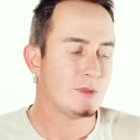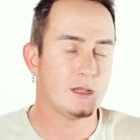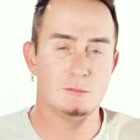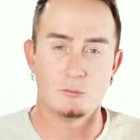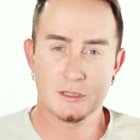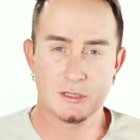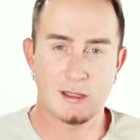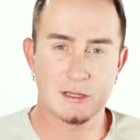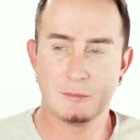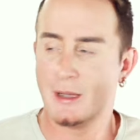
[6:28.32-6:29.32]
I didn't want to
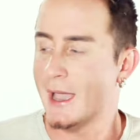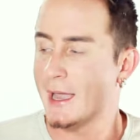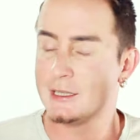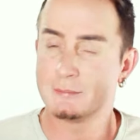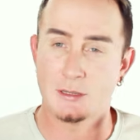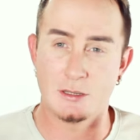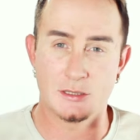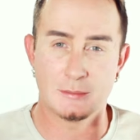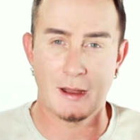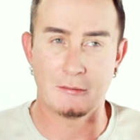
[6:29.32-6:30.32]
scratch my hands because
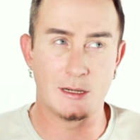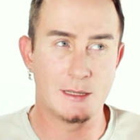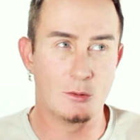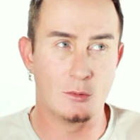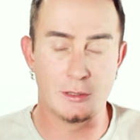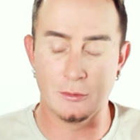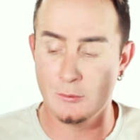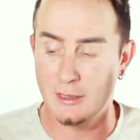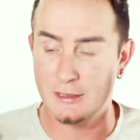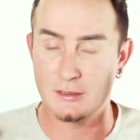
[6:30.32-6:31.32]
apparently
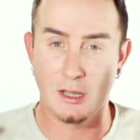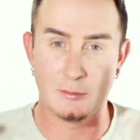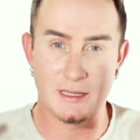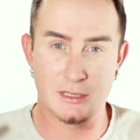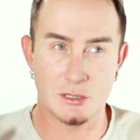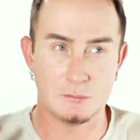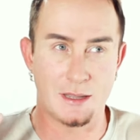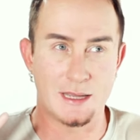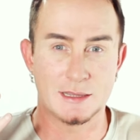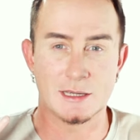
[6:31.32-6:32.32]
oil is going to
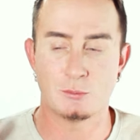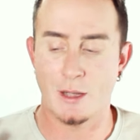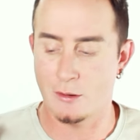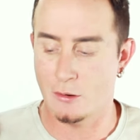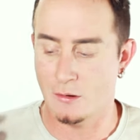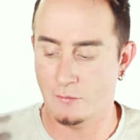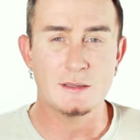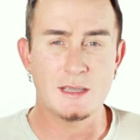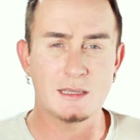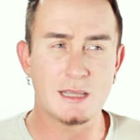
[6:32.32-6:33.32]
make this wear off.
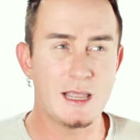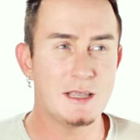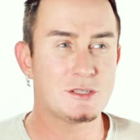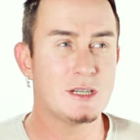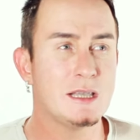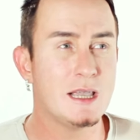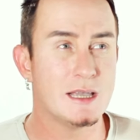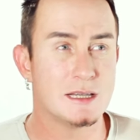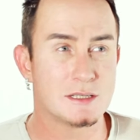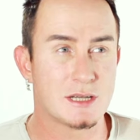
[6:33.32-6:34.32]
Yeah, the itching
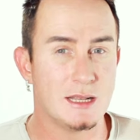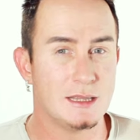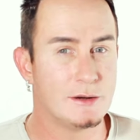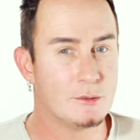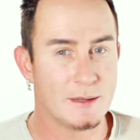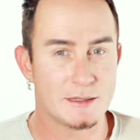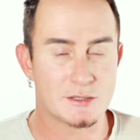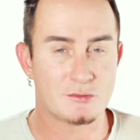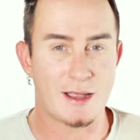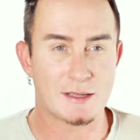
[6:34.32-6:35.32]
is a little bit
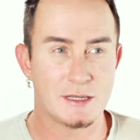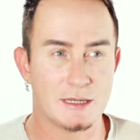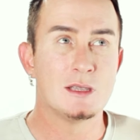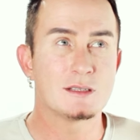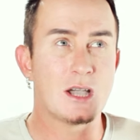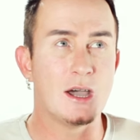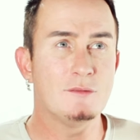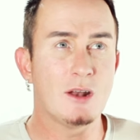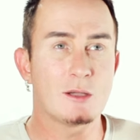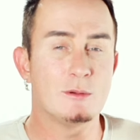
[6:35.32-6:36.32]
distracting. It's kind of
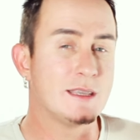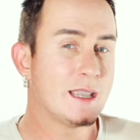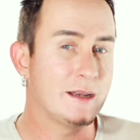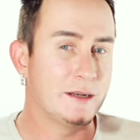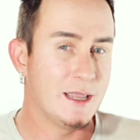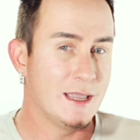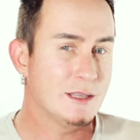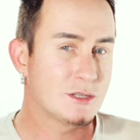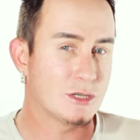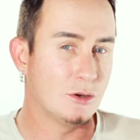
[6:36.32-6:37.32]
like when you get an
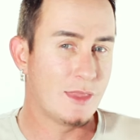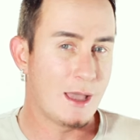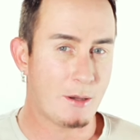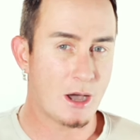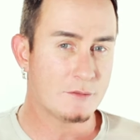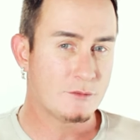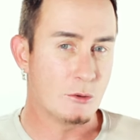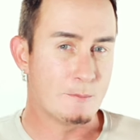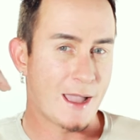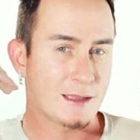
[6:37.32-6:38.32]
itch on that part of your
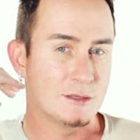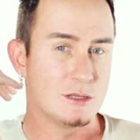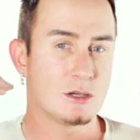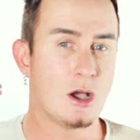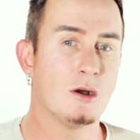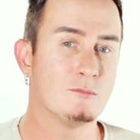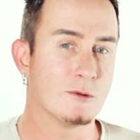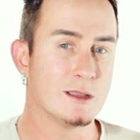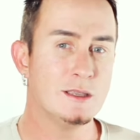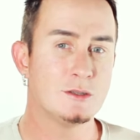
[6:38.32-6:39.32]
back that you can't
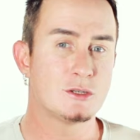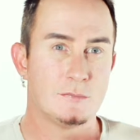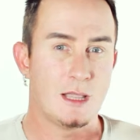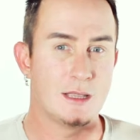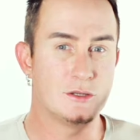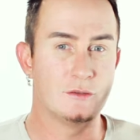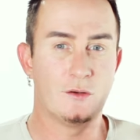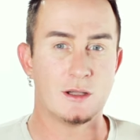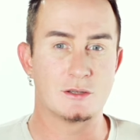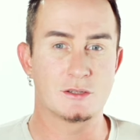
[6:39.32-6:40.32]
reach and you
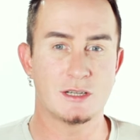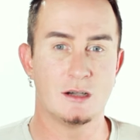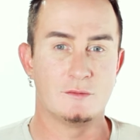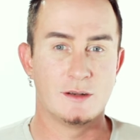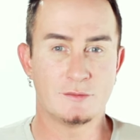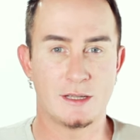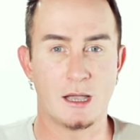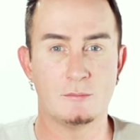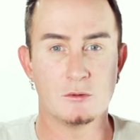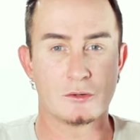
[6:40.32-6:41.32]
find yourself lifting
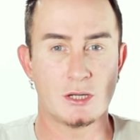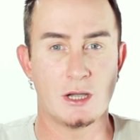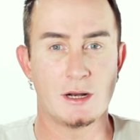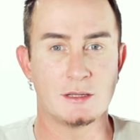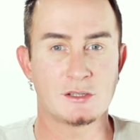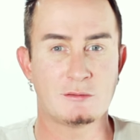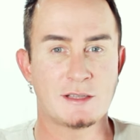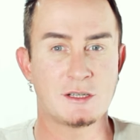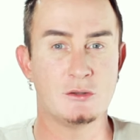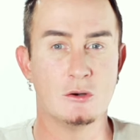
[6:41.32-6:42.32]
up your shirt and
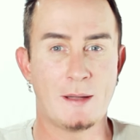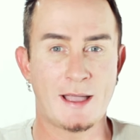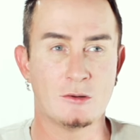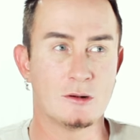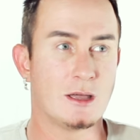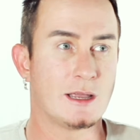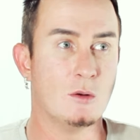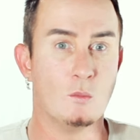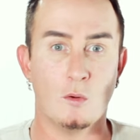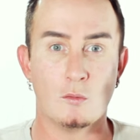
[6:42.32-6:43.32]
scratching your back on like a
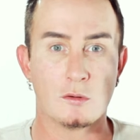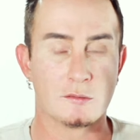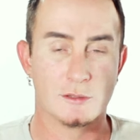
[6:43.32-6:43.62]
wall or a